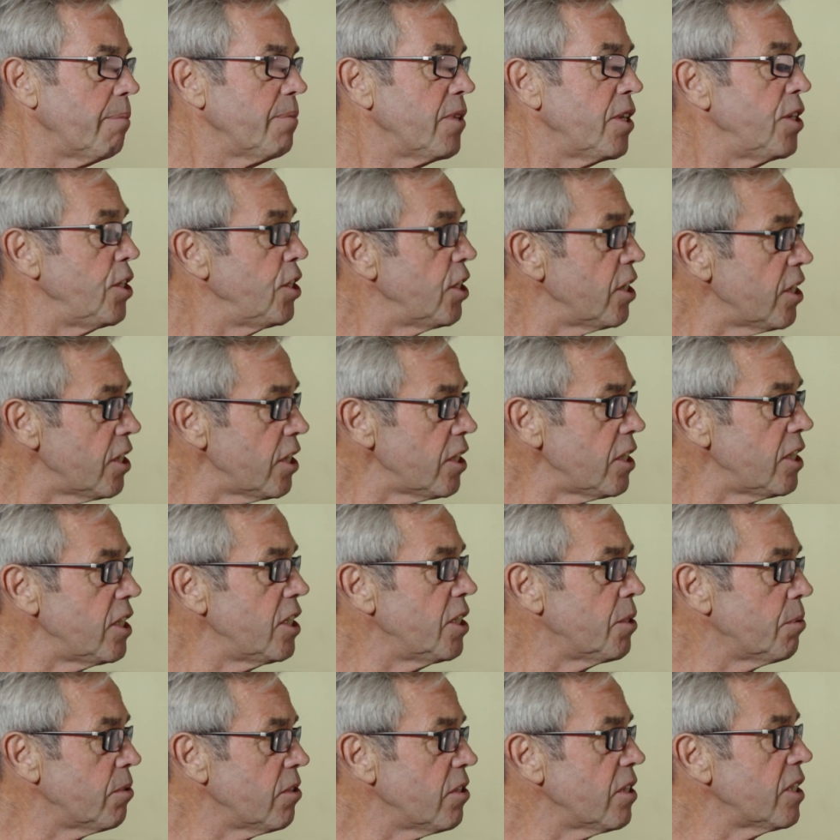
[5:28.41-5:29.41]
The
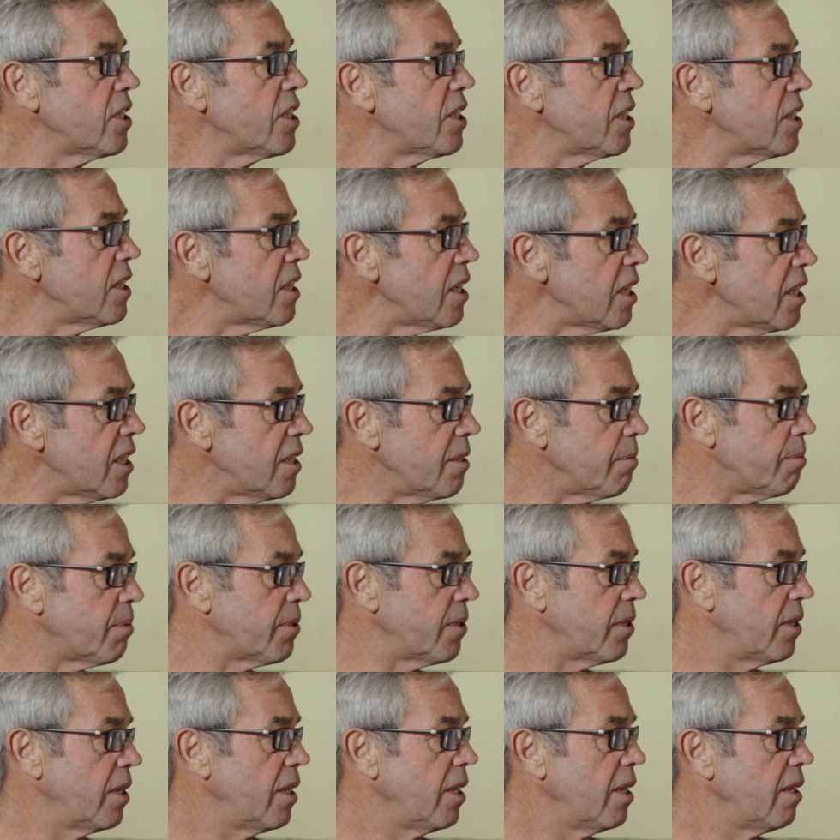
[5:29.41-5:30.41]
nurses were asleep,
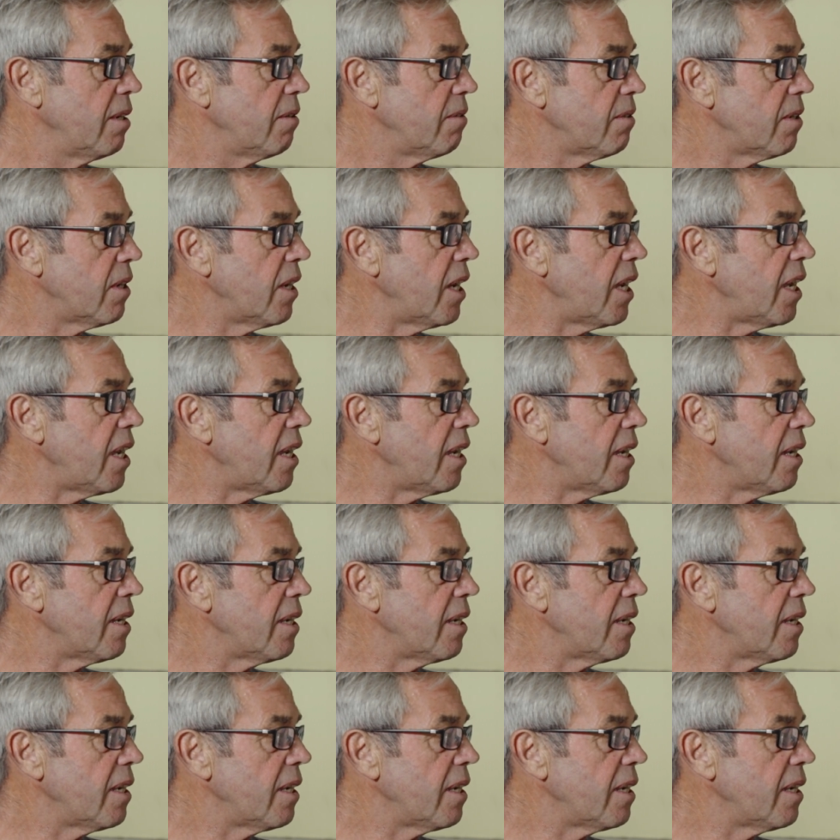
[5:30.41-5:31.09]
right?